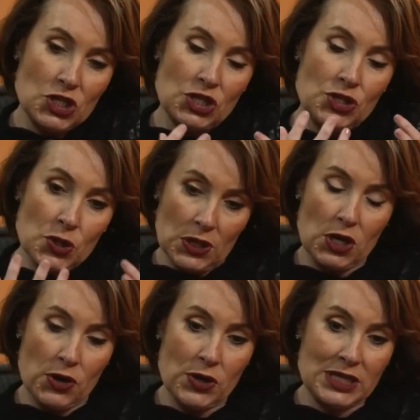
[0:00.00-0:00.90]
she's
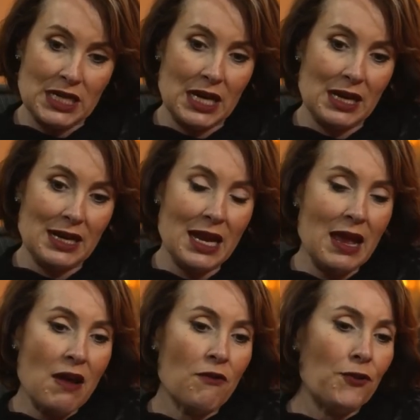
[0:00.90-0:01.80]
doing her routine and
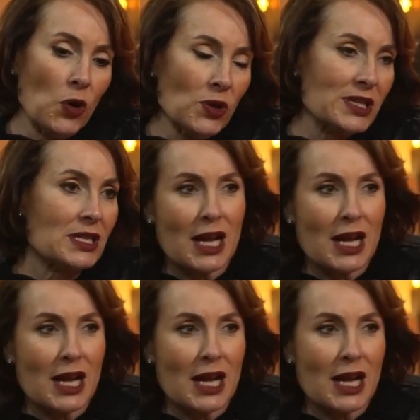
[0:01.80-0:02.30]
falls